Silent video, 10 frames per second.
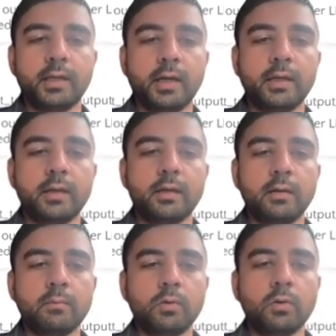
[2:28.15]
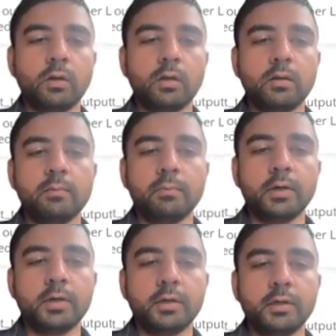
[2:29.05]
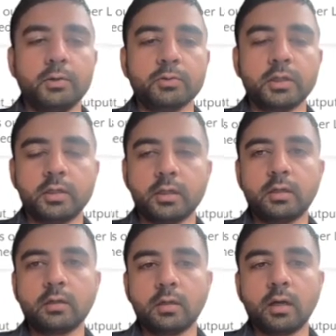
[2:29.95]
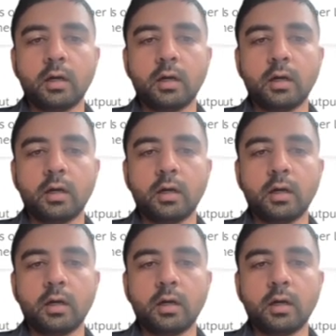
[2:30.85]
LLM call per user turn,